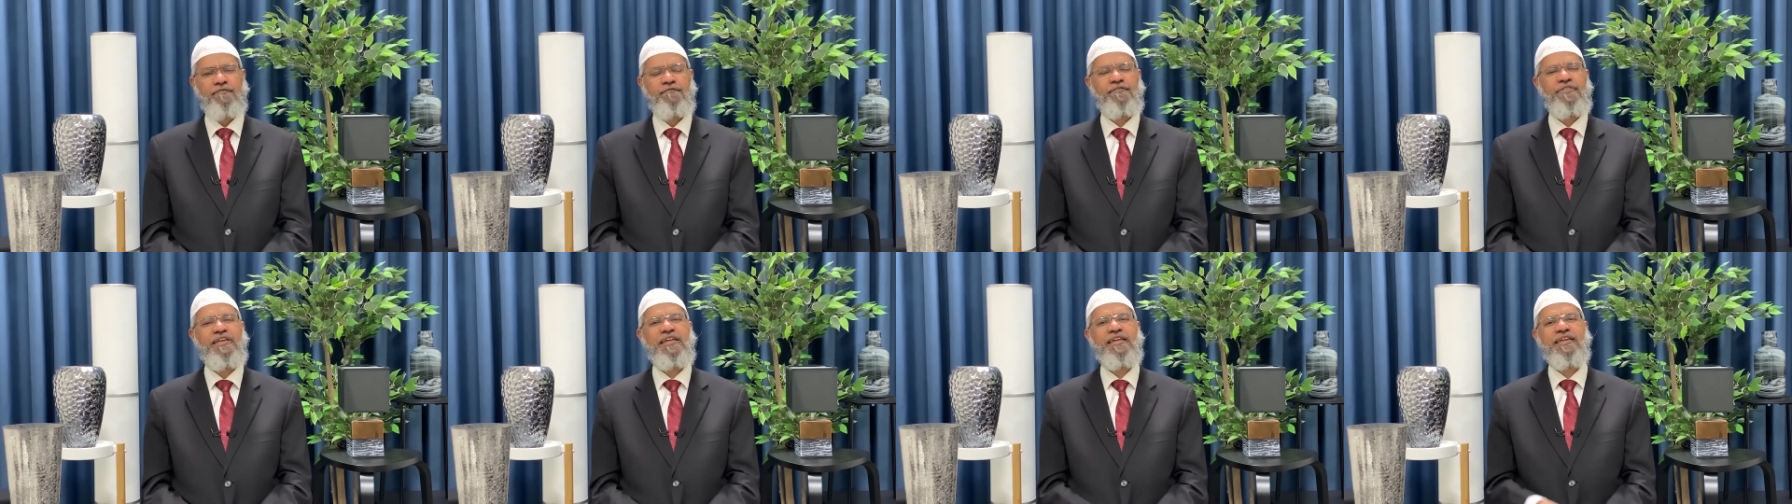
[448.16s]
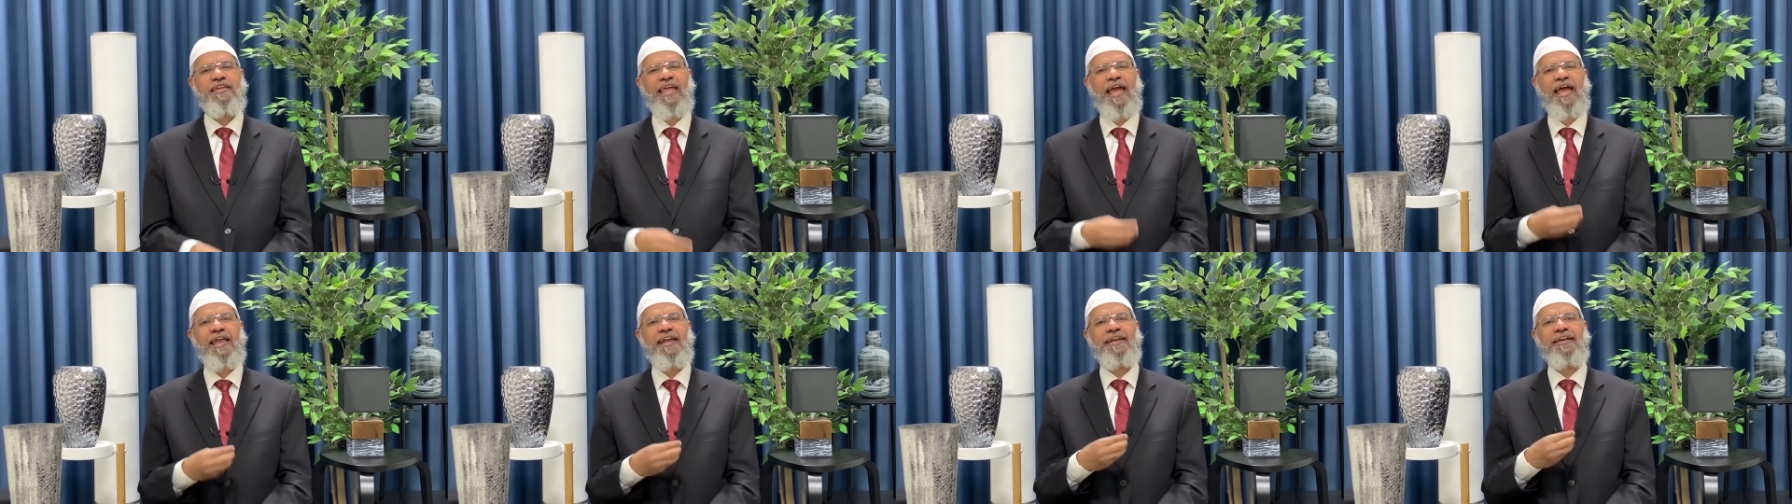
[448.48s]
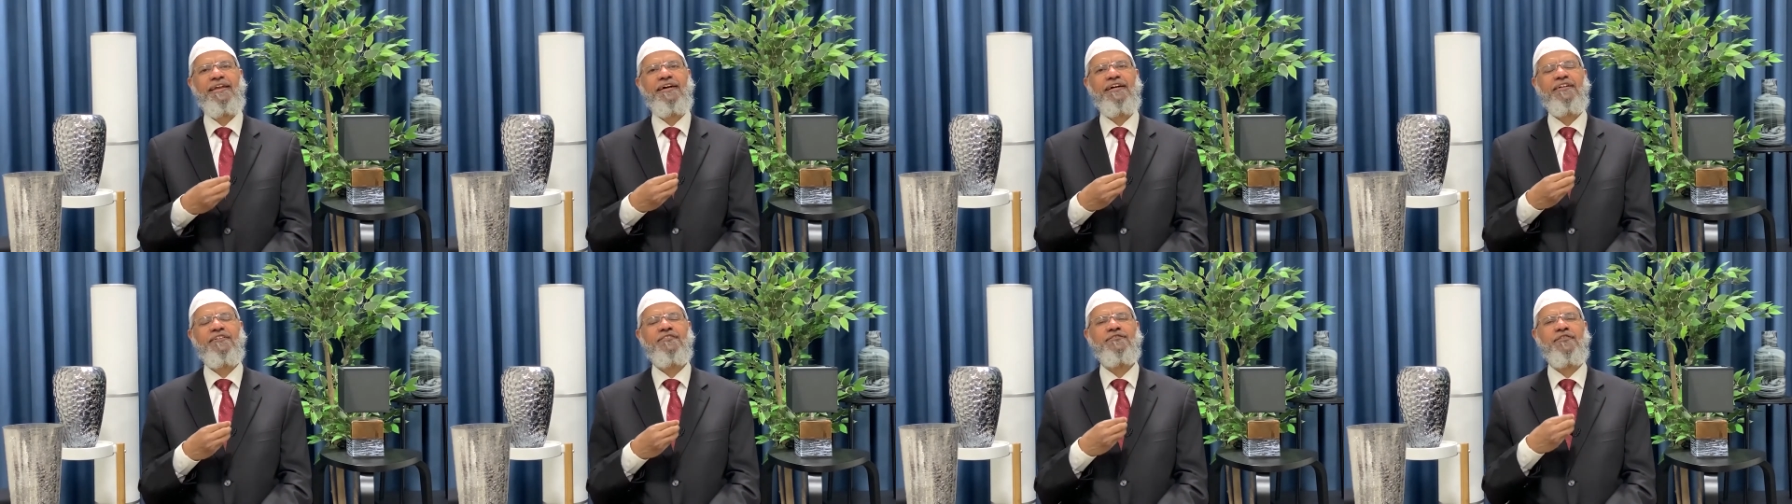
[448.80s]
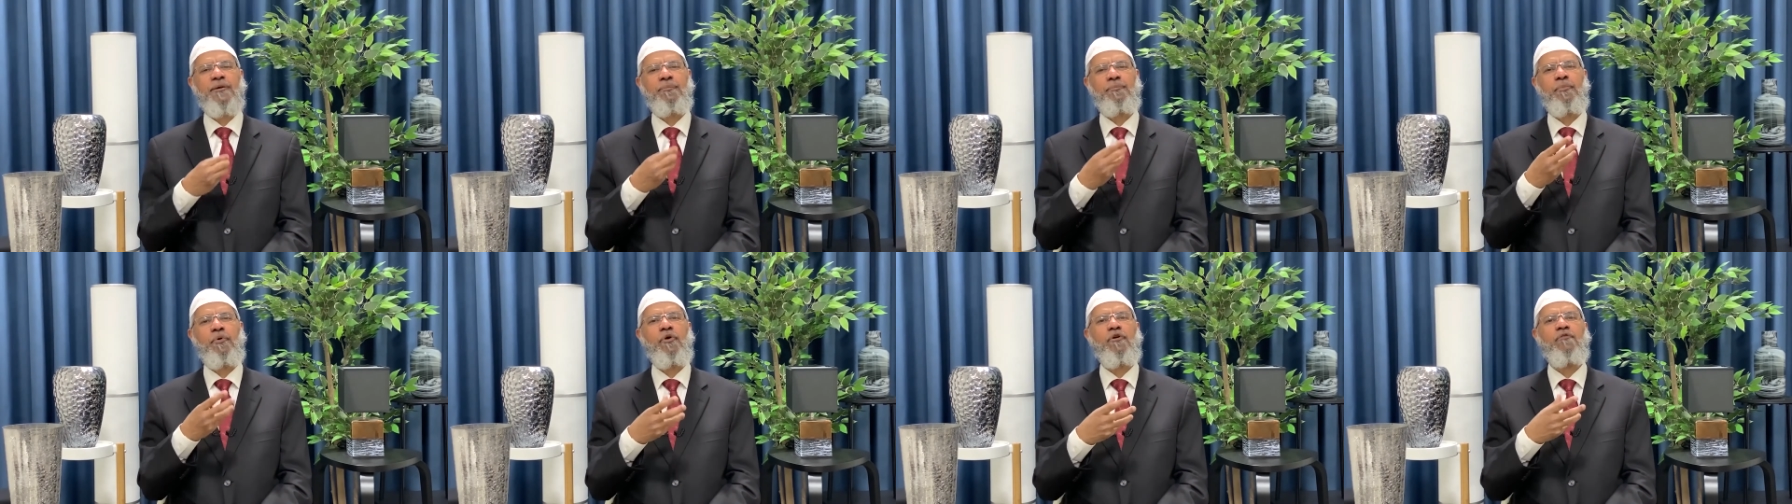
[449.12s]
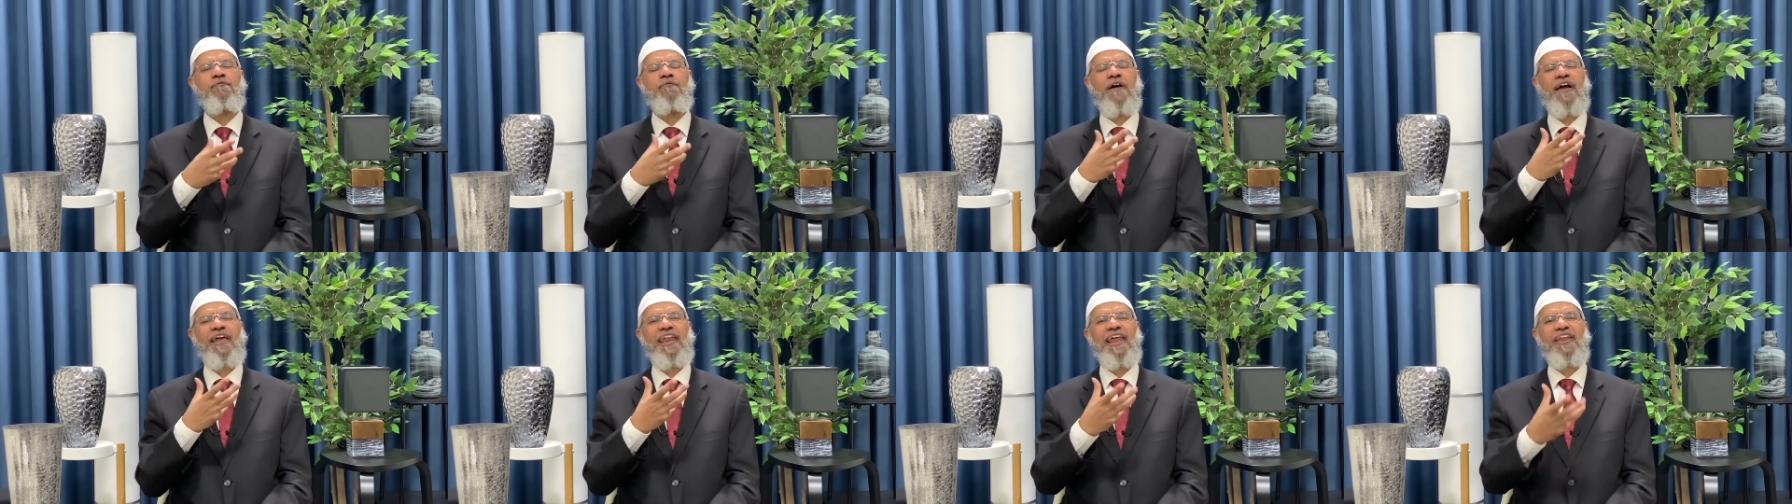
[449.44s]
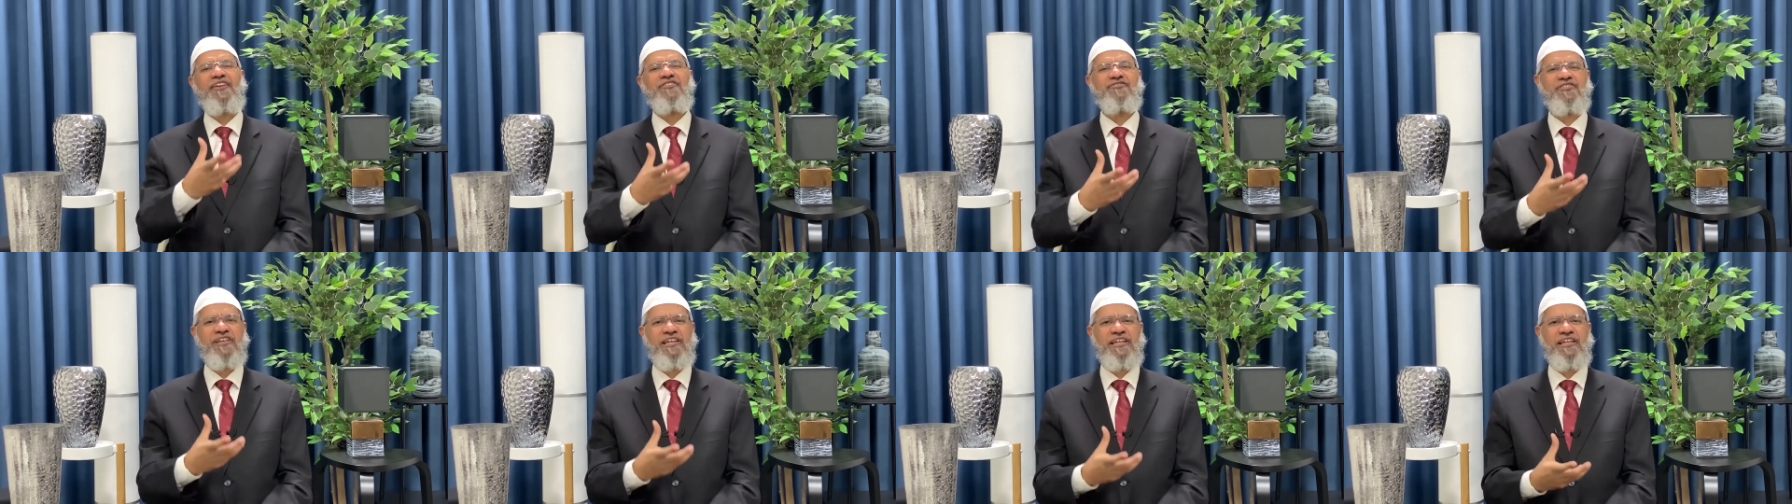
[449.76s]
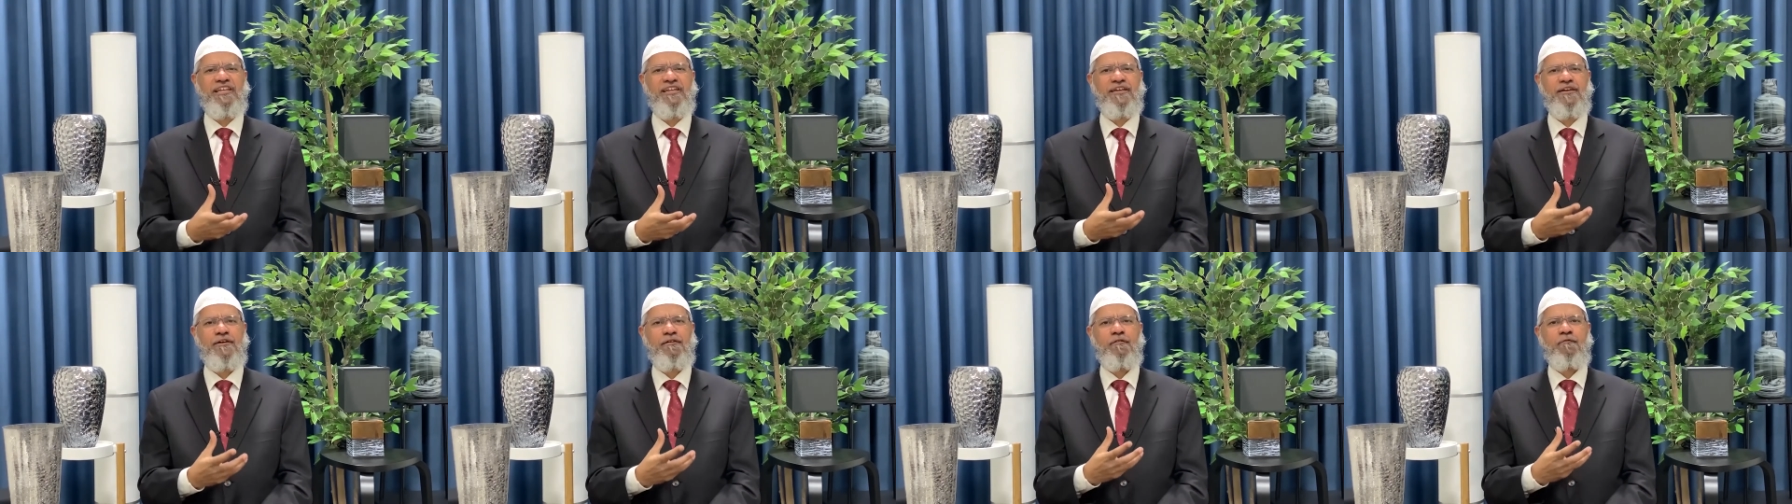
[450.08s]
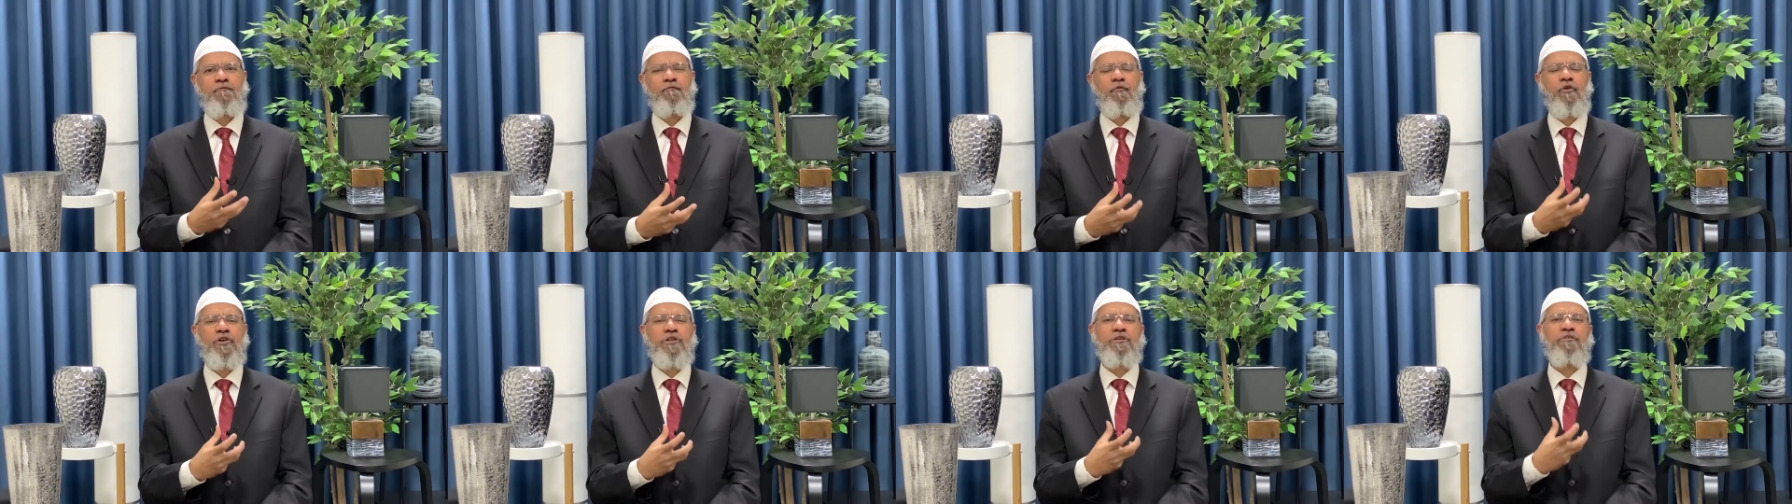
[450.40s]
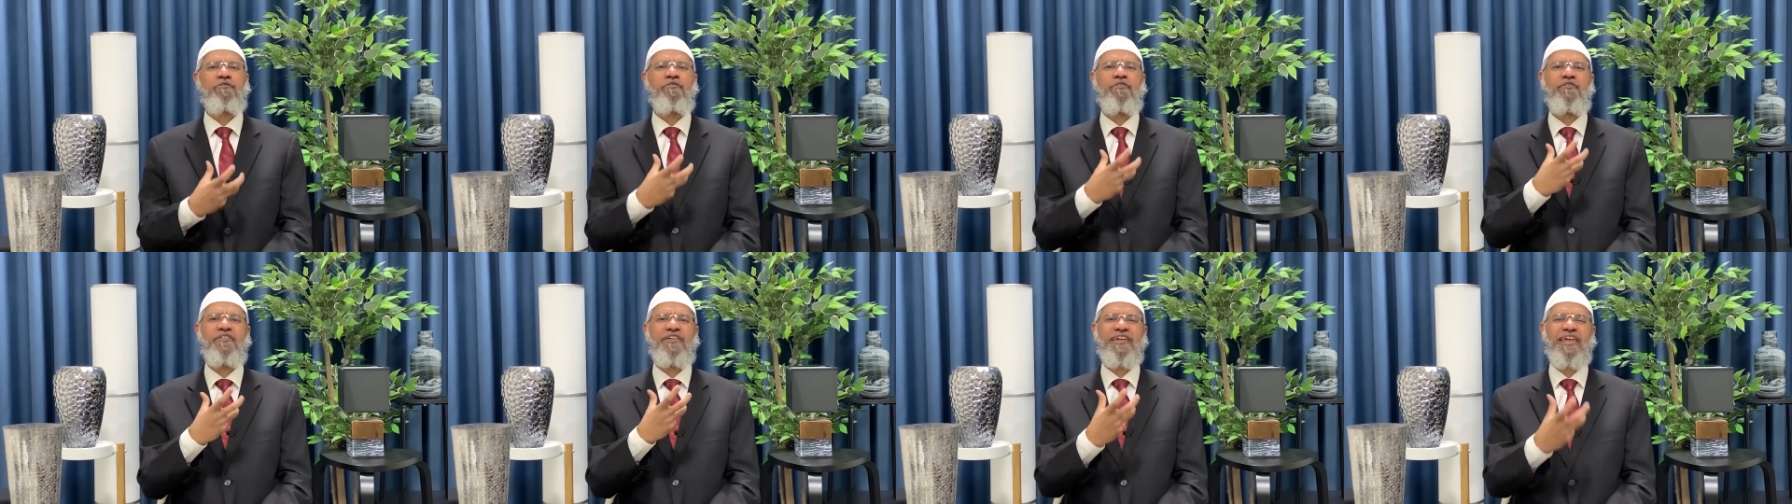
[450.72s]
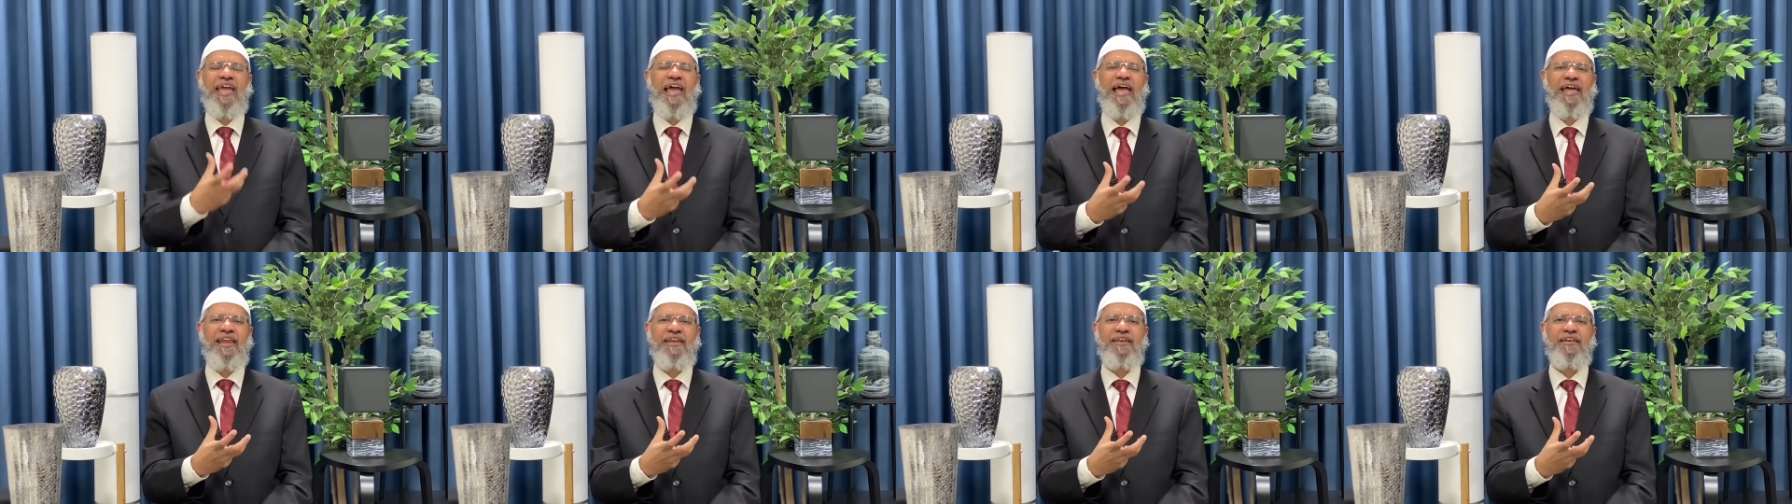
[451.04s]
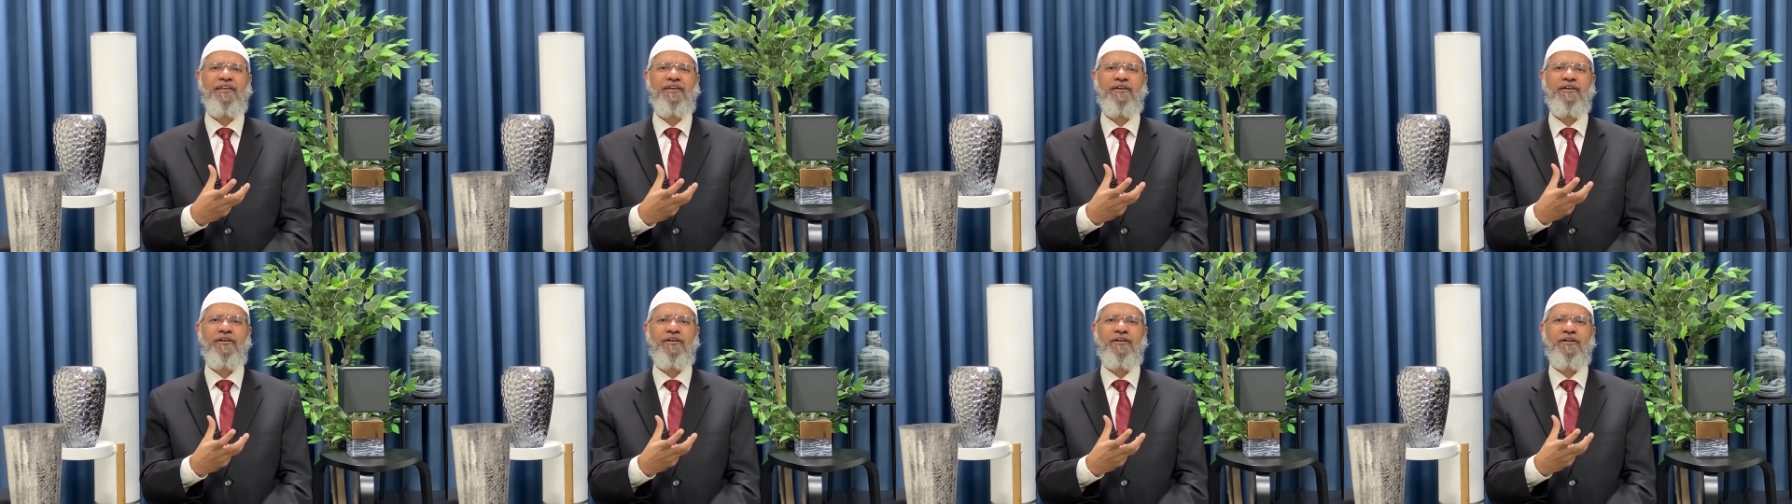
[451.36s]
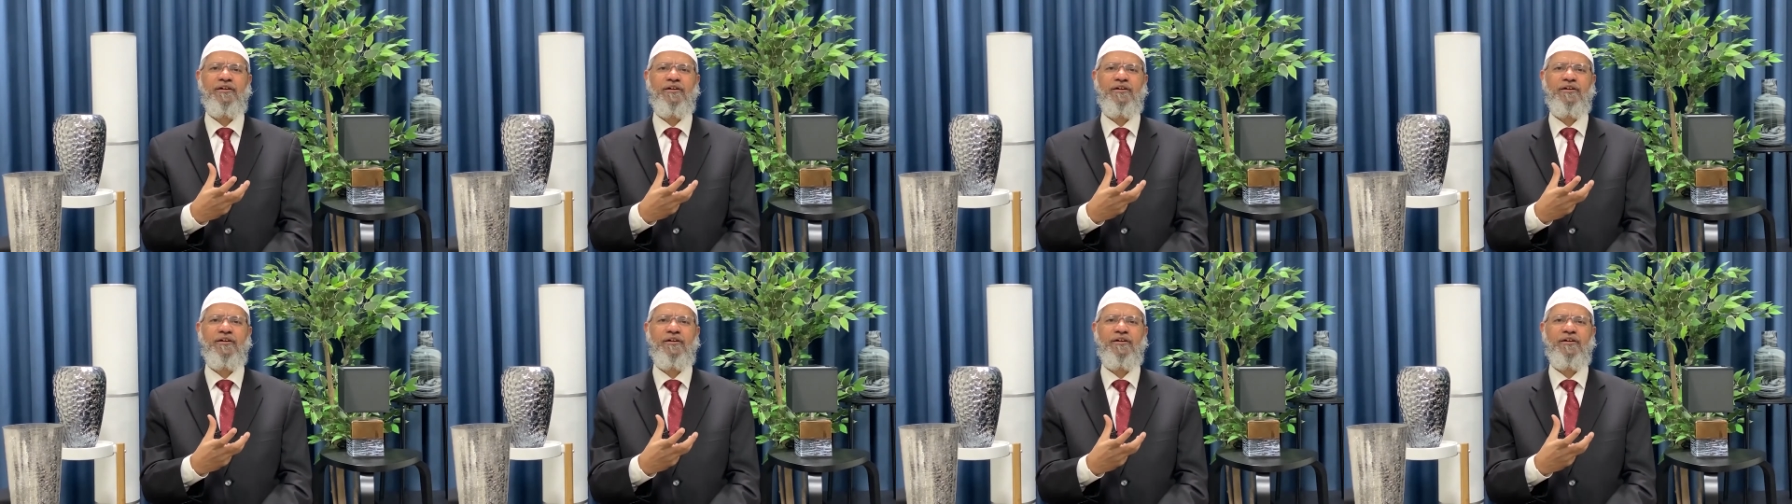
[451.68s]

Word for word: we can support financially whatever we can